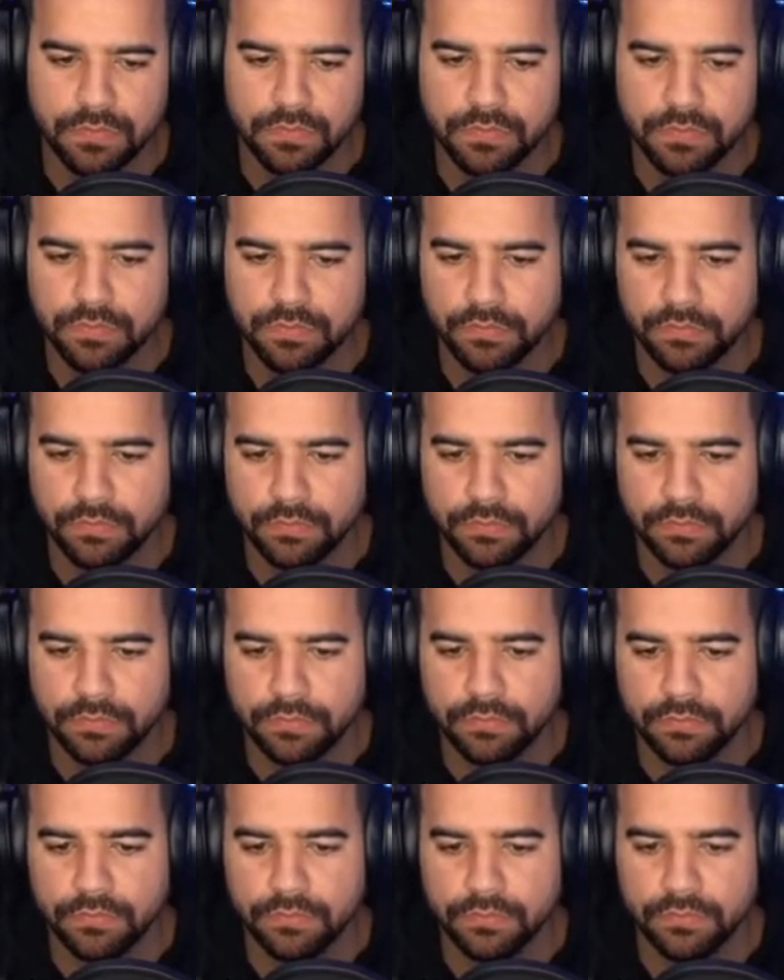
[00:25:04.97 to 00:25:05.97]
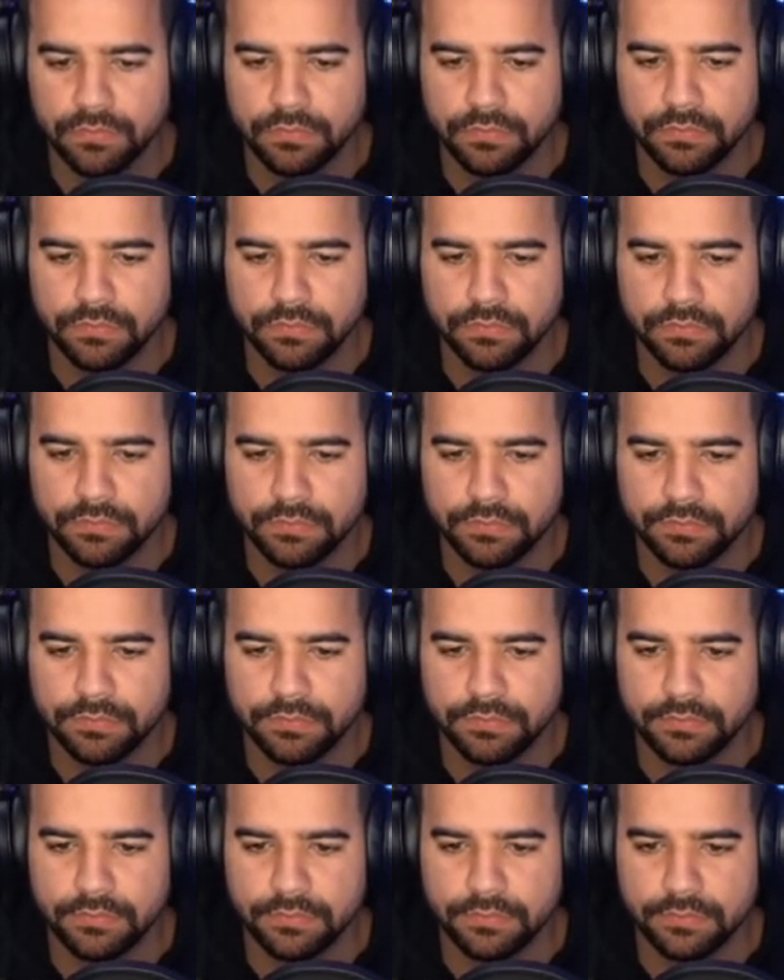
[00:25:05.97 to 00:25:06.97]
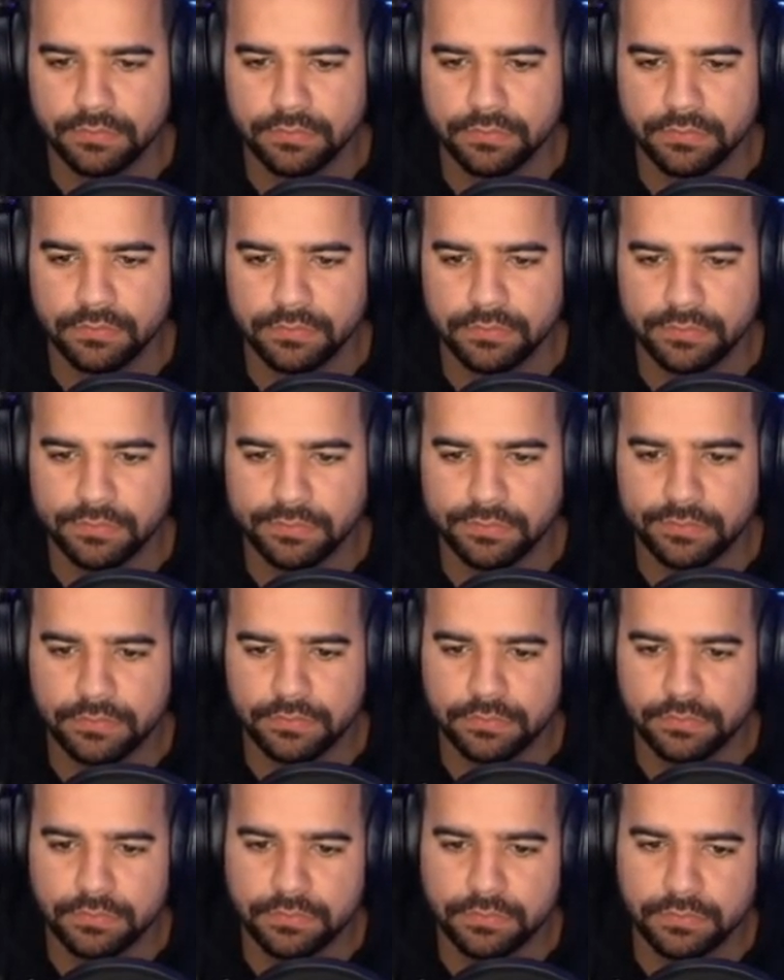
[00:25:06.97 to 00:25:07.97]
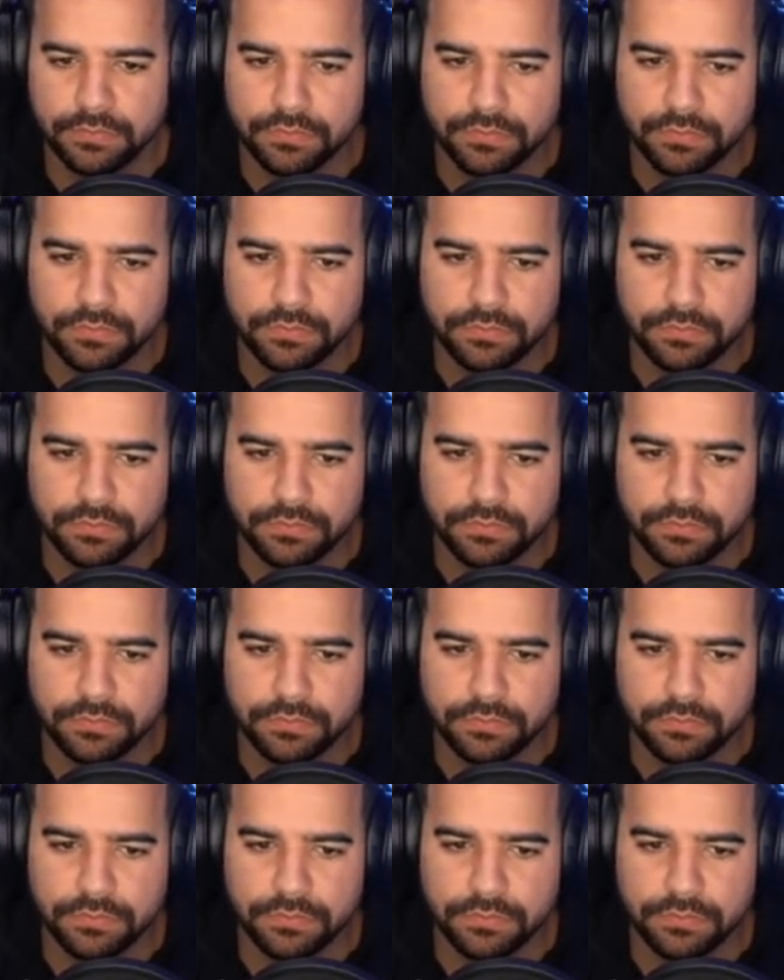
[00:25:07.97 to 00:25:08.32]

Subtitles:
(silent)